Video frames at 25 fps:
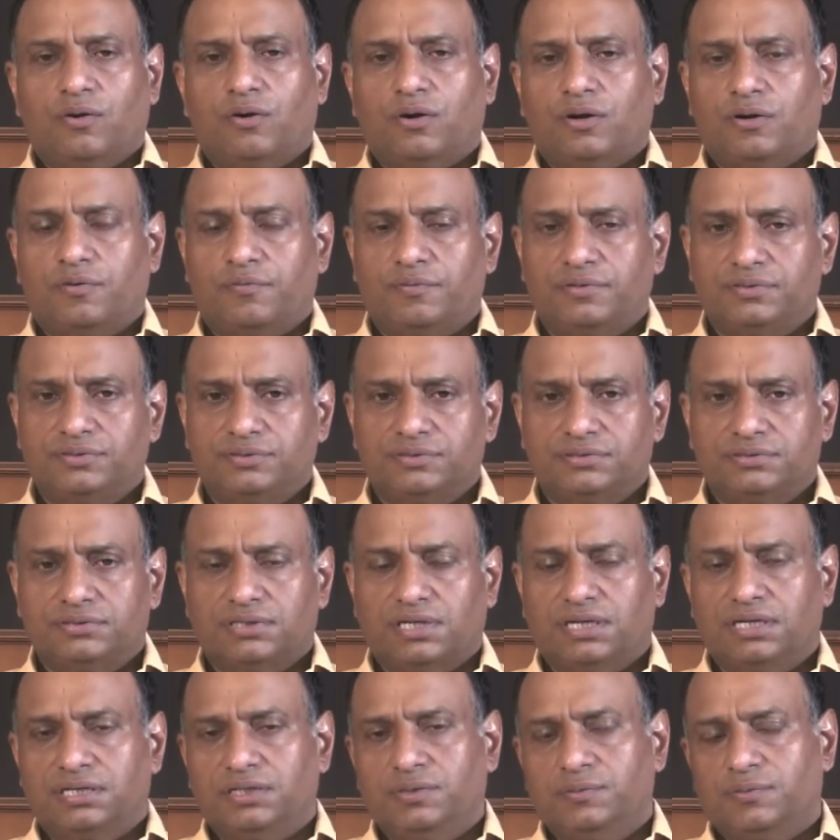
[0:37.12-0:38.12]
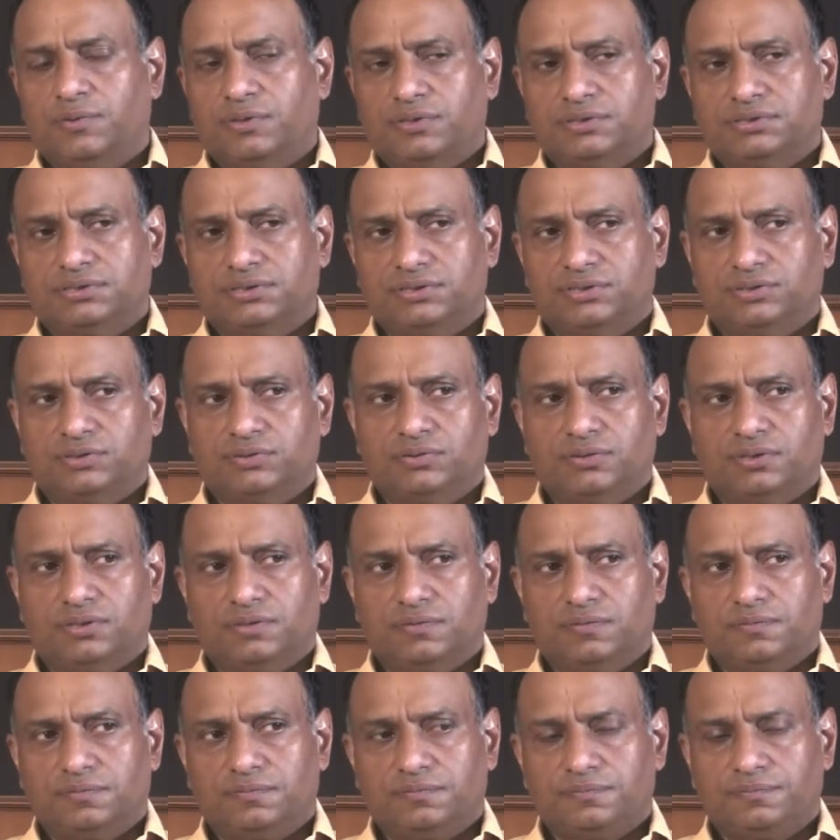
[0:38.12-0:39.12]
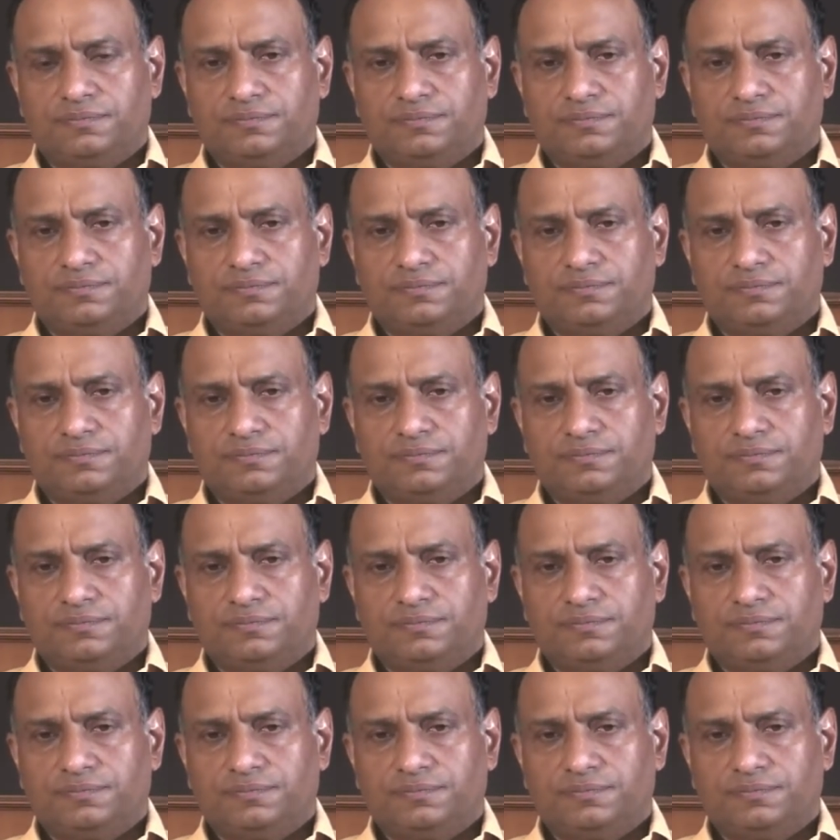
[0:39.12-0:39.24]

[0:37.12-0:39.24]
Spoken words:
or our society wants us to live?